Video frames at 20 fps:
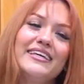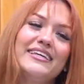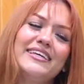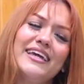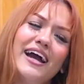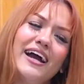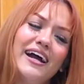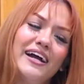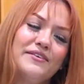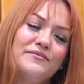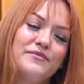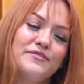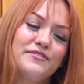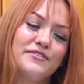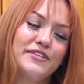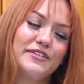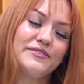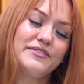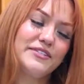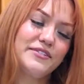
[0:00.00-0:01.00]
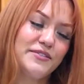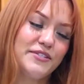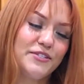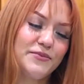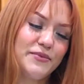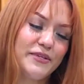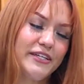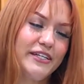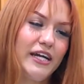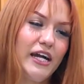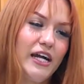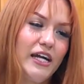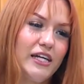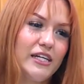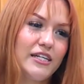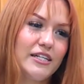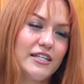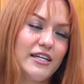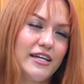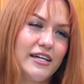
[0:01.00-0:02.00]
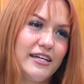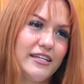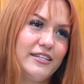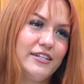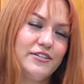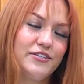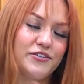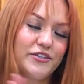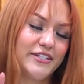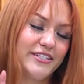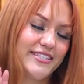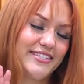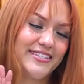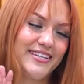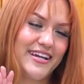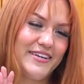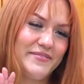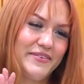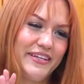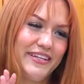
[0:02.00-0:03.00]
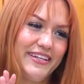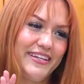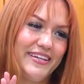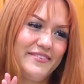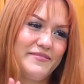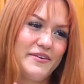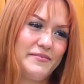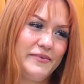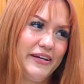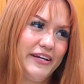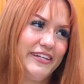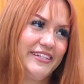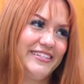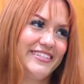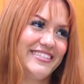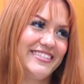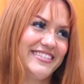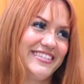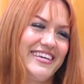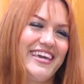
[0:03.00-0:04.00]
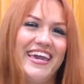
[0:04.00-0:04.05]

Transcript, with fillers: Yeah, I moved when I was super young. I had no choice. I mean, my parents.